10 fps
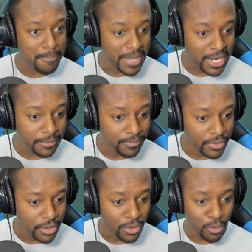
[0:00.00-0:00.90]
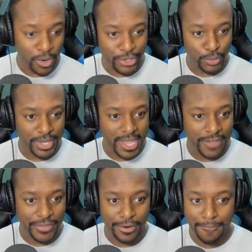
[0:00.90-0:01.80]
minute. What do we
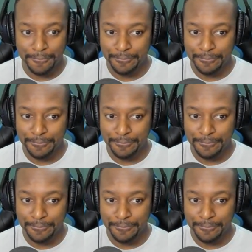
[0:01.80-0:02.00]
have here?